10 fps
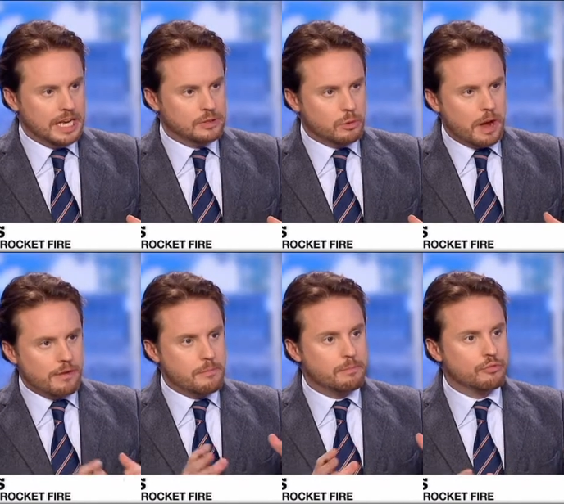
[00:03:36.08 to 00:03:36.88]
is all part of
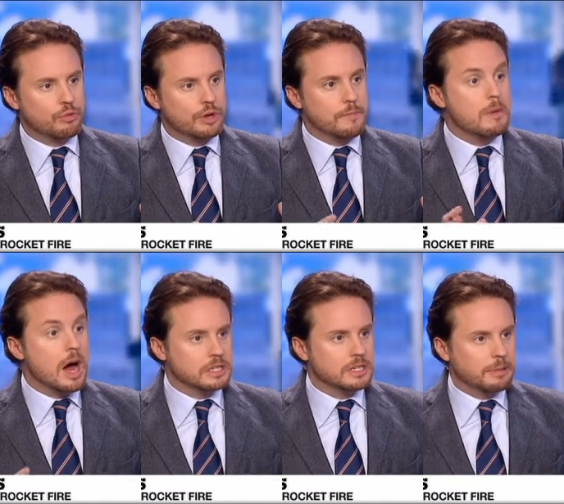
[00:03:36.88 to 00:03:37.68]
a broader
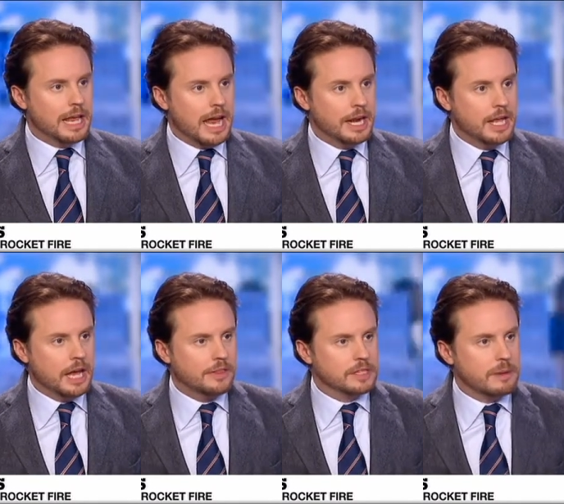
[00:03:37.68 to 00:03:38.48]
master plan
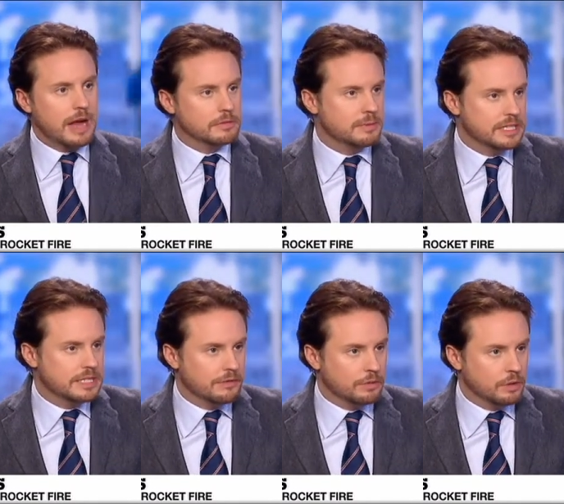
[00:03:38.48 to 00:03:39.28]
that's perhaps been
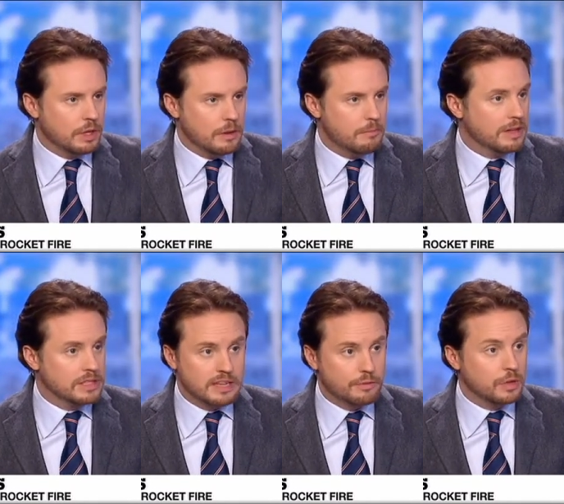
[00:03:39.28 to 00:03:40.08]
several months,
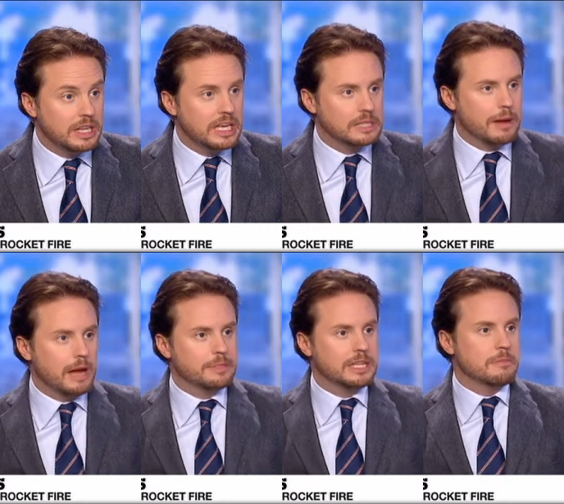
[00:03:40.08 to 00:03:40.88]
several years
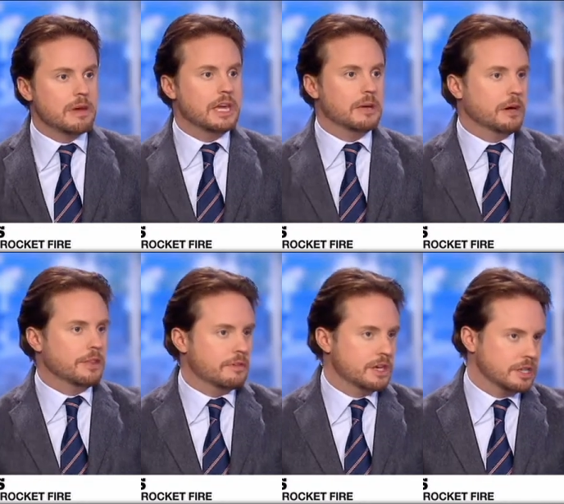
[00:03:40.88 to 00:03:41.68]
perhaps in the making by the
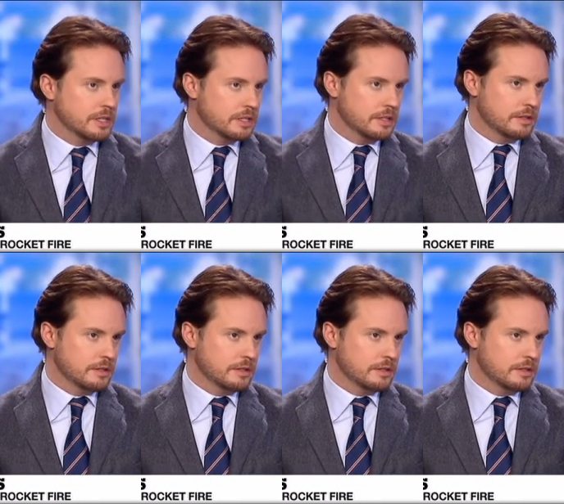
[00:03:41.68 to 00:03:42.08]
Russians?